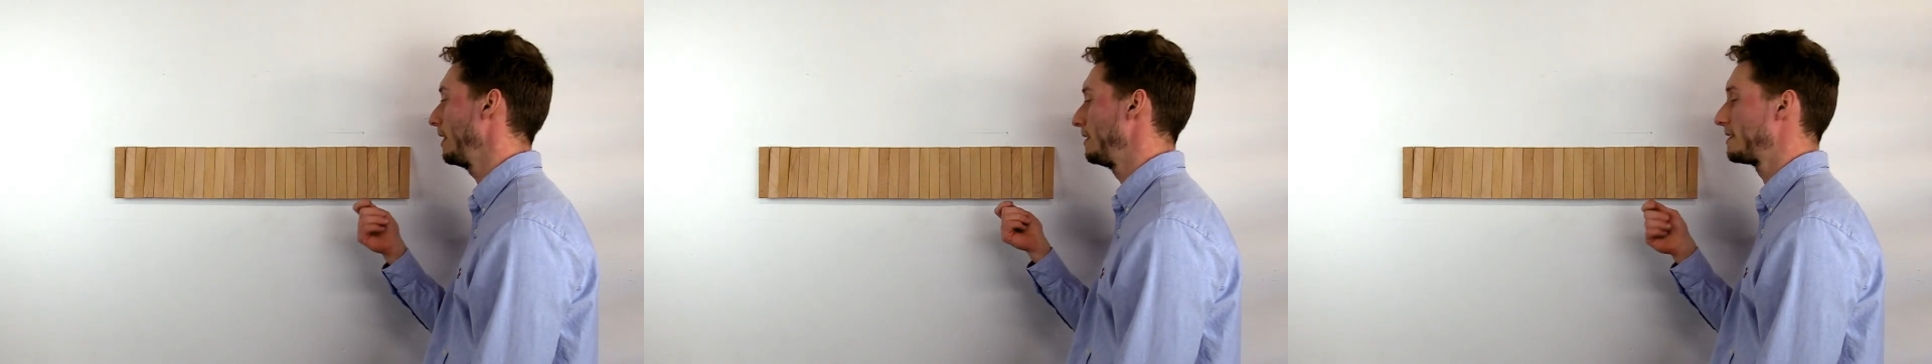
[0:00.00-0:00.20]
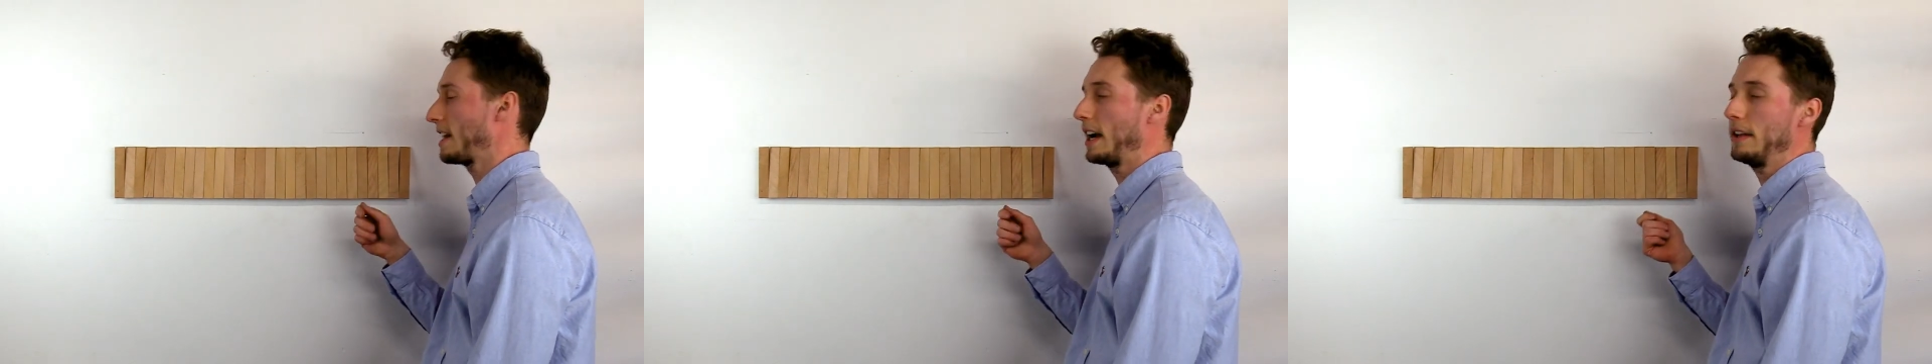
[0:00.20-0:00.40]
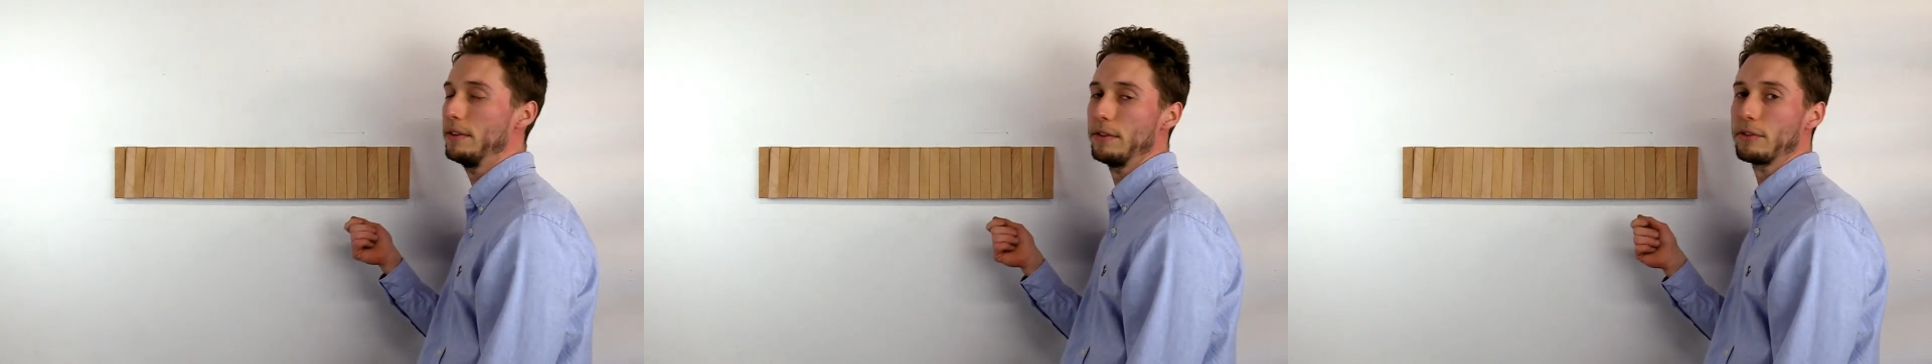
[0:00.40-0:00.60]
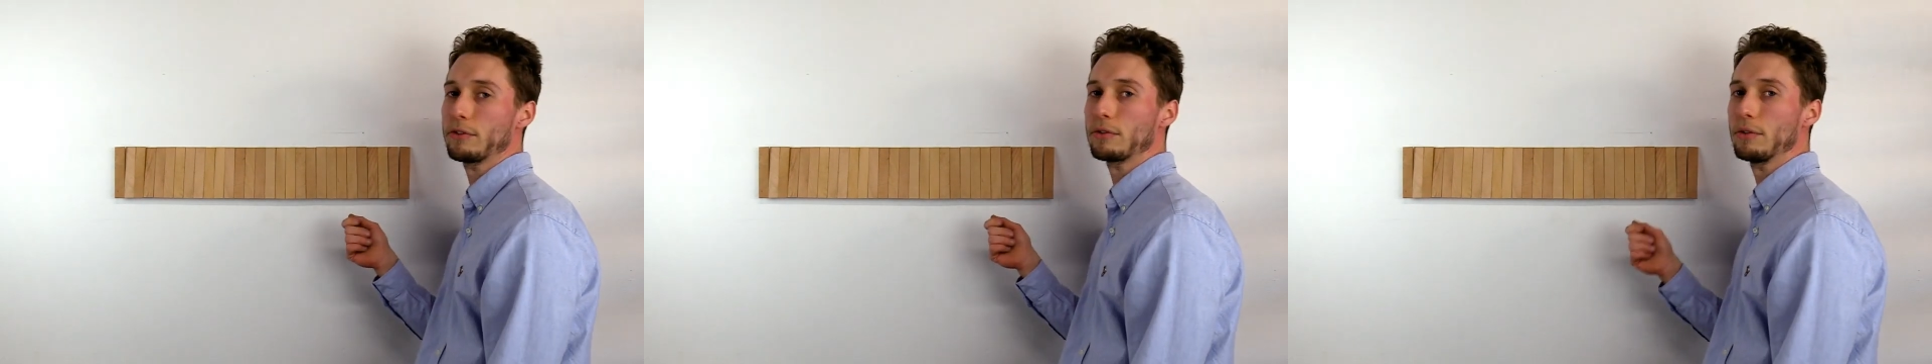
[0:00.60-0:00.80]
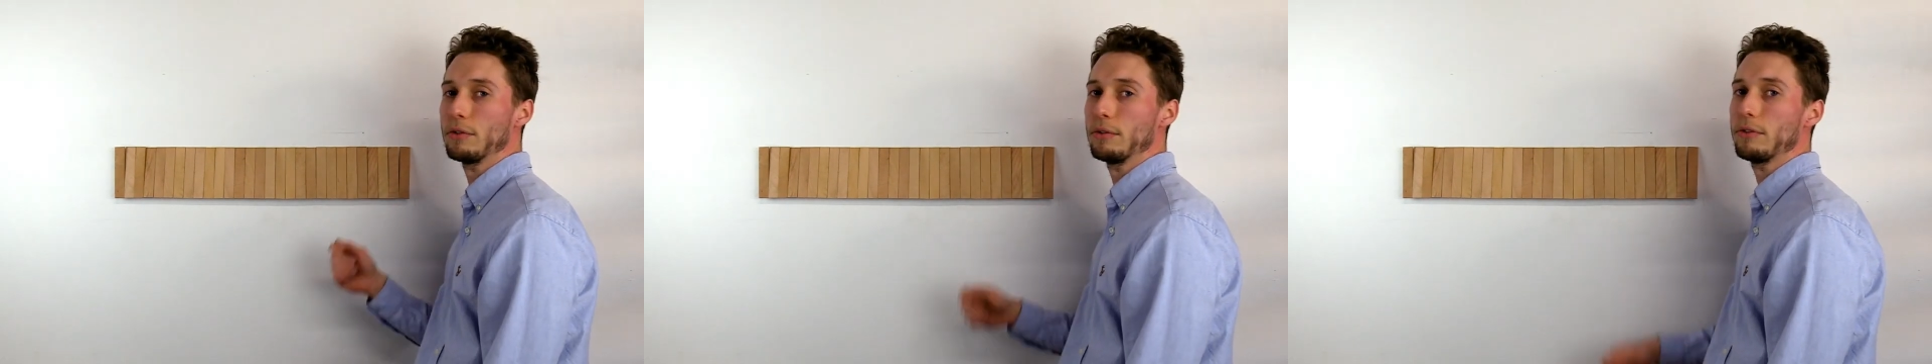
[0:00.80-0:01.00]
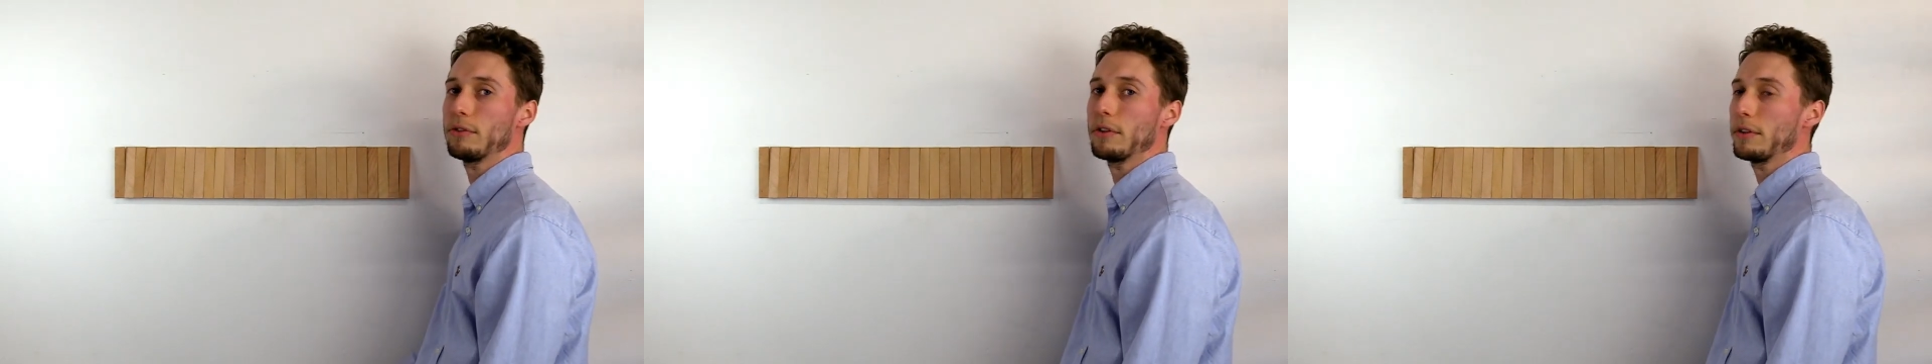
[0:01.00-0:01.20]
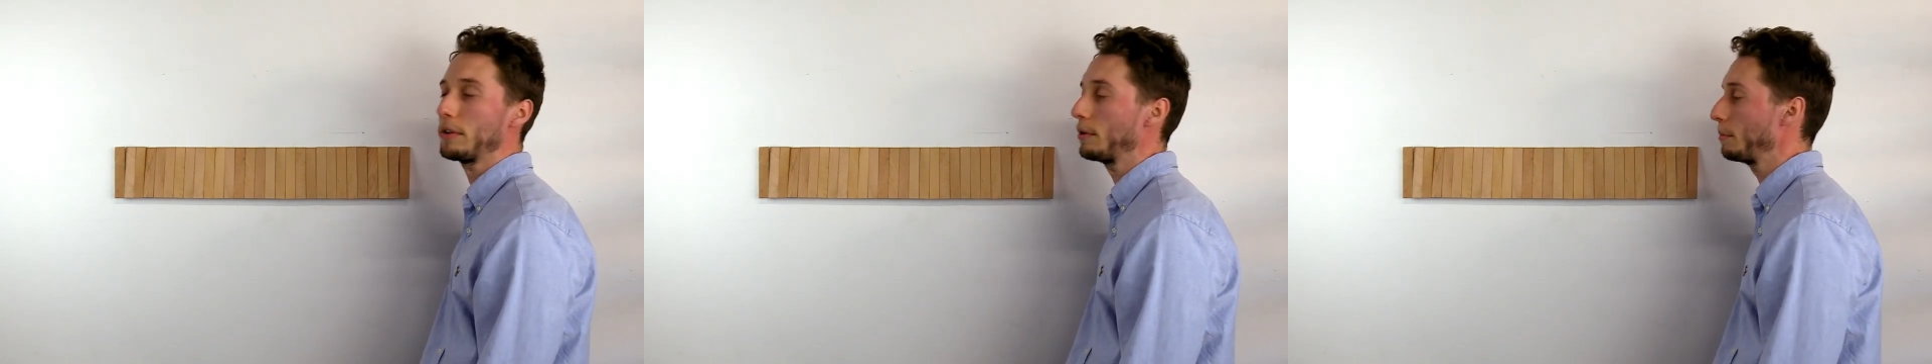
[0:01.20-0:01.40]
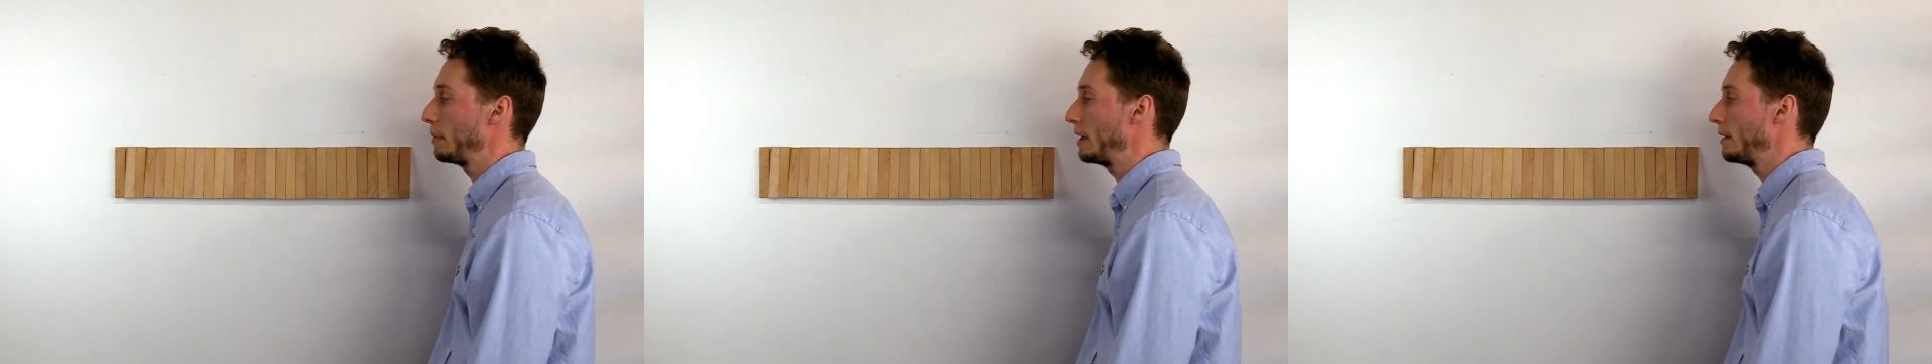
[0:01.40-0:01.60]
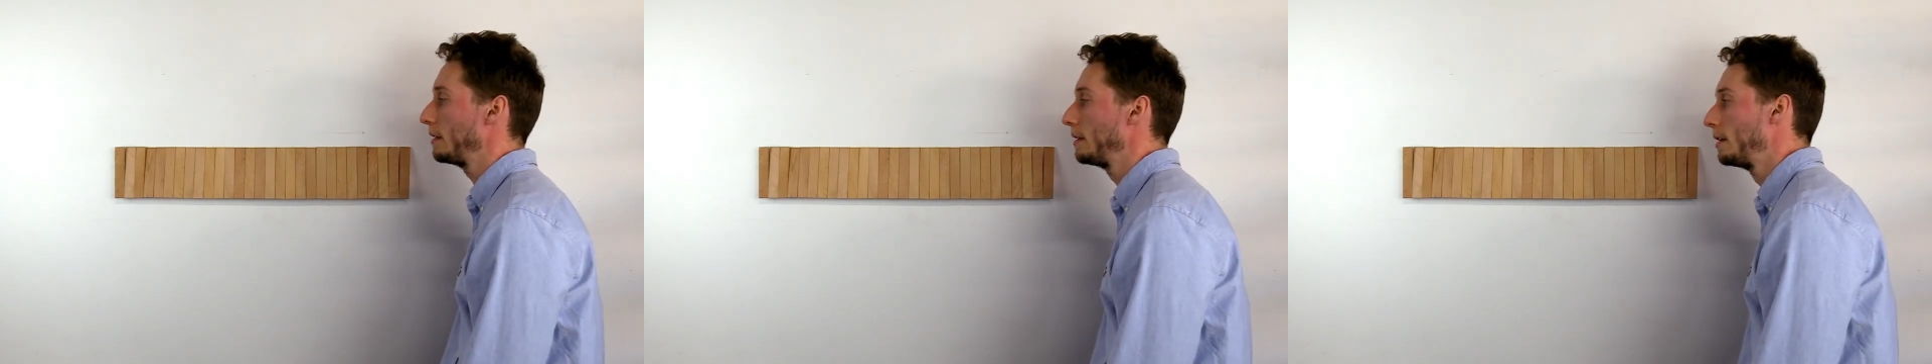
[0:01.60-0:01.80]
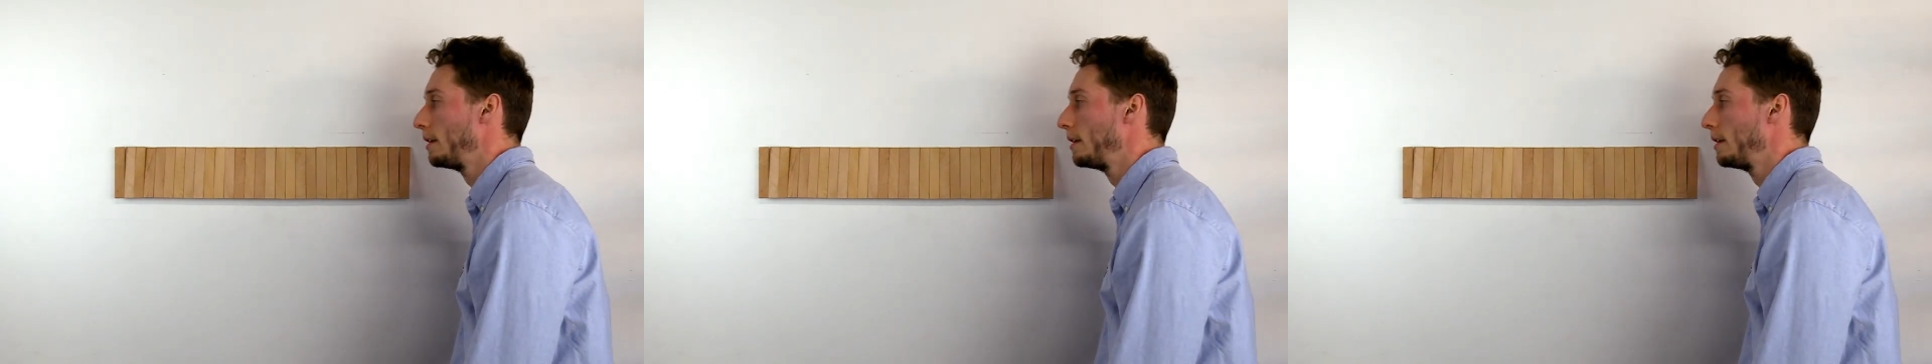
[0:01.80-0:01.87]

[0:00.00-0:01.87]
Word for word: and tighten the screws a little bit.